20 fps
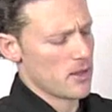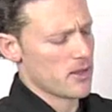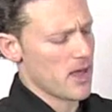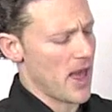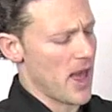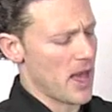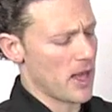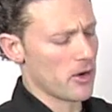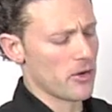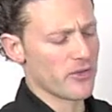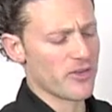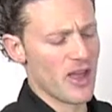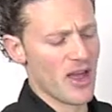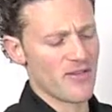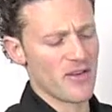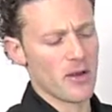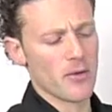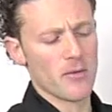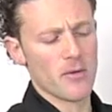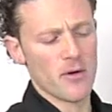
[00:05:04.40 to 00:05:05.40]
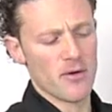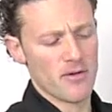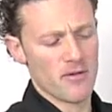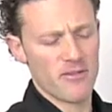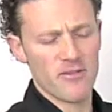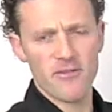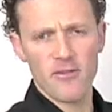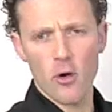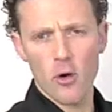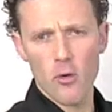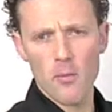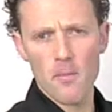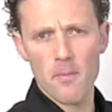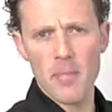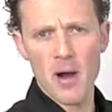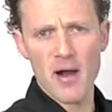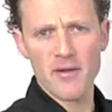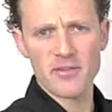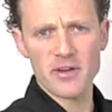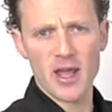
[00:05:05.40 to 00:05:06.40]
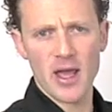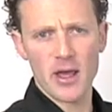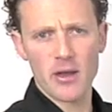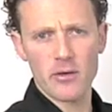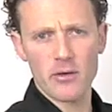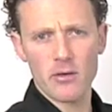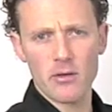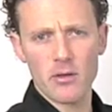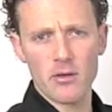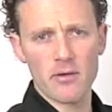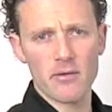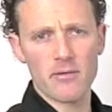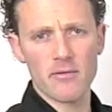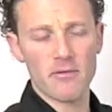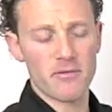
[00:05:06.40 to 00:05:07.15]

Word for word: The handles have a foam buffed handle,